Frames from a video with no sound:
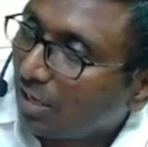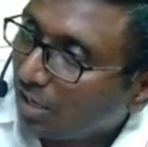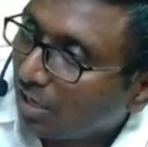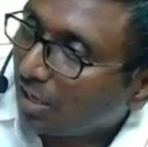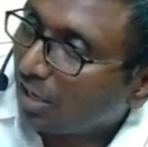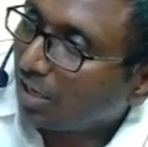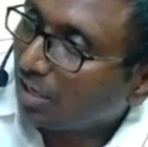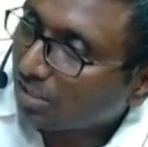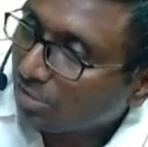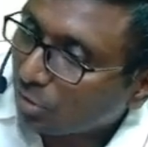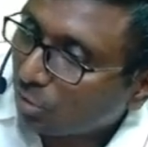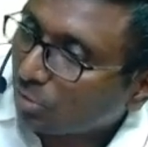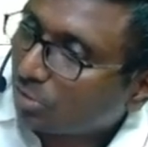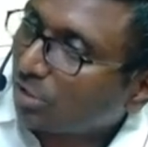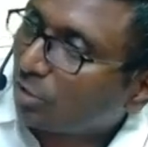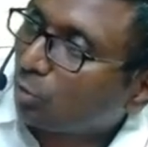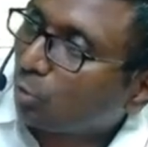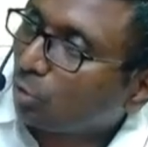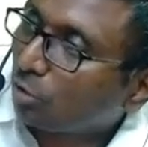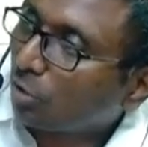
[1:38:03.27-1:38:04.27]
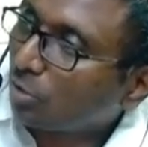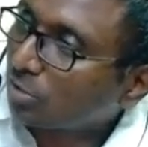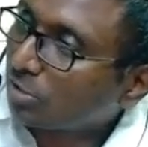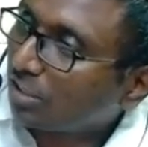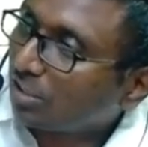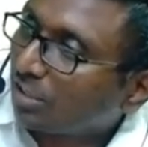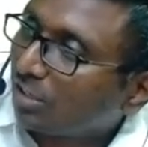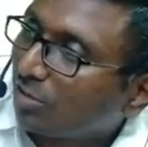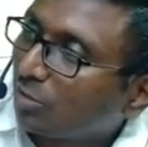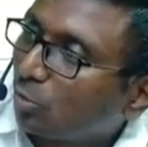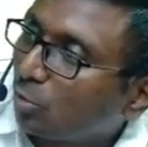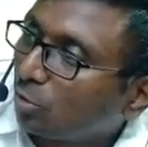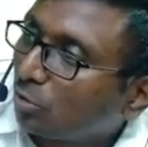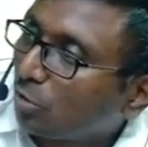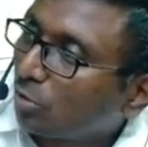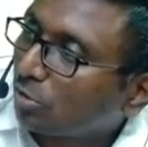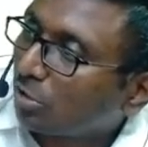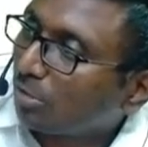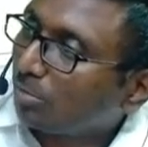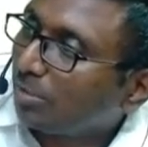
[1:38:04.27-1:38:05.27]
So
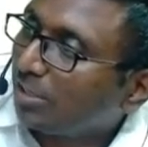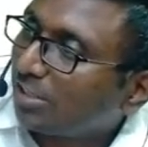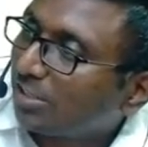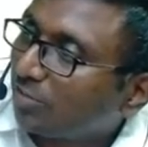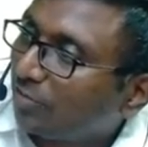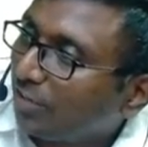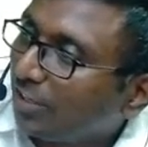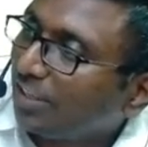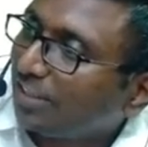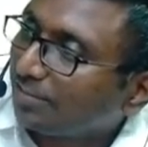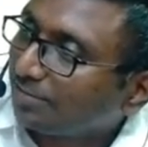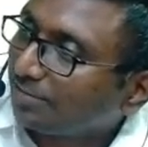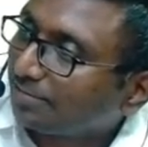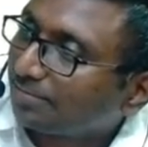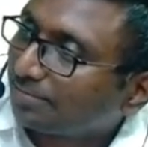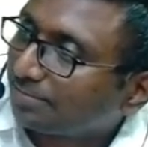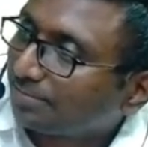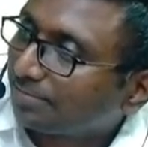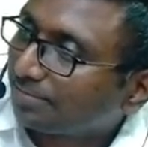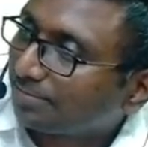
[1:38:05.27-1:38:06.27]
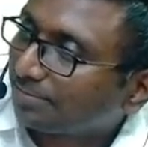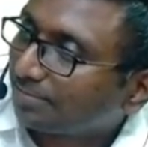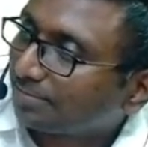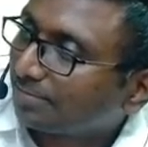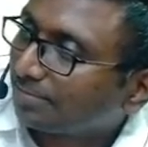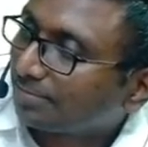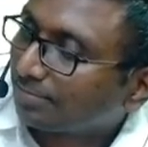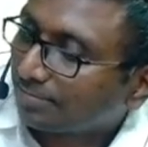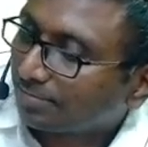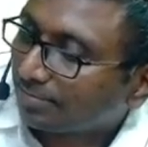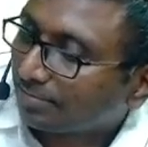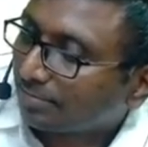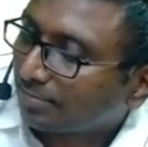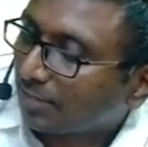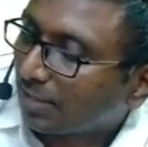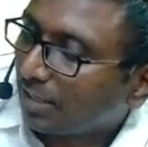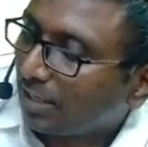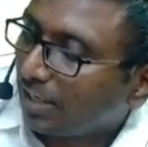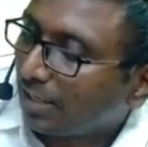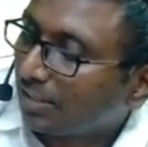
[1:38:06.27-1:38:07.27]
2000 minutes free.
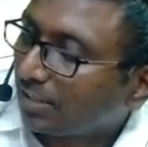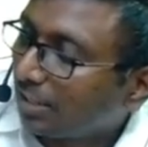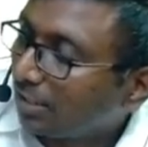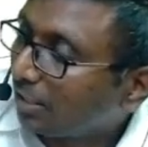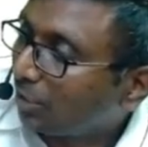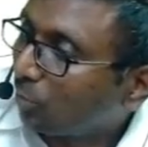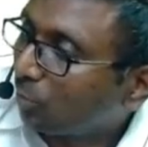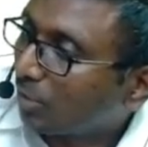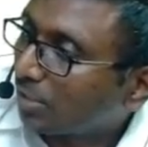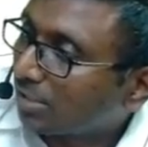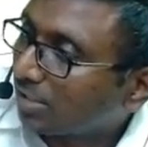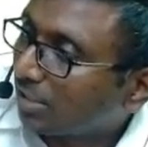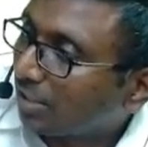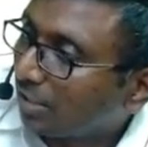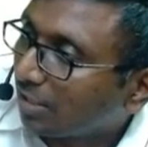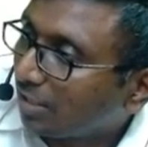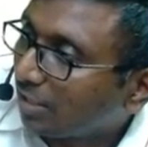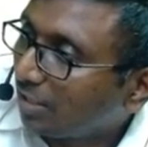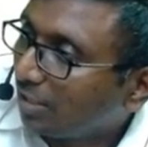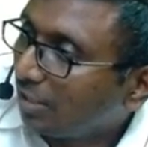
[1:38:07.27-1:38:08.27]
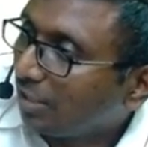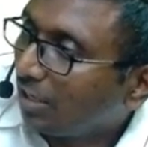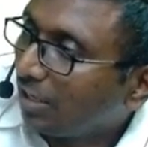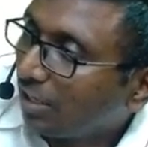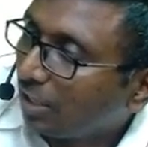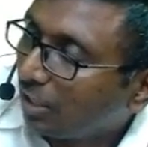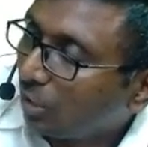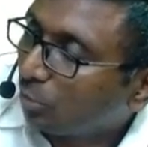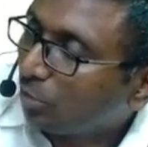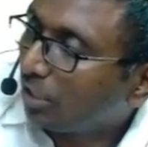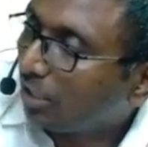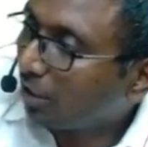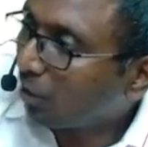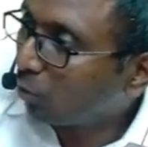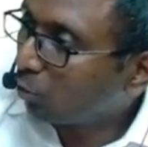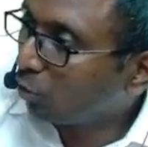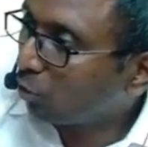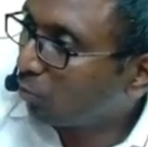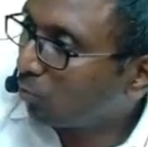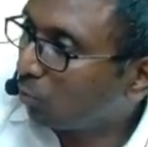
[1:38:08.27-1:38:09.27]
Like that was there. Now then how
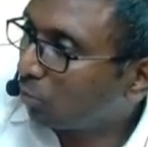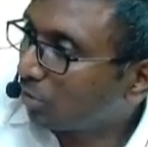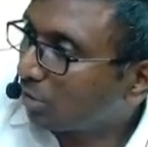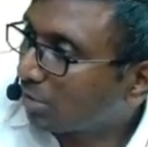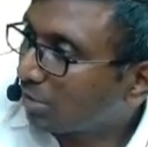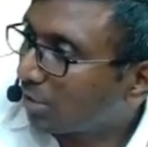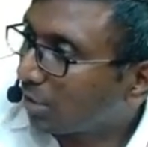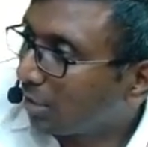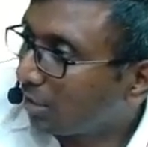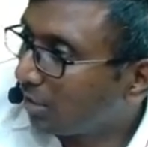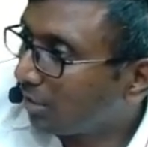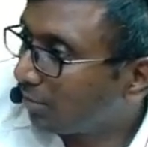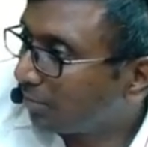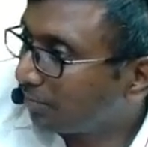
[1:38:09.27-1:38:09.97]
do you book the sale?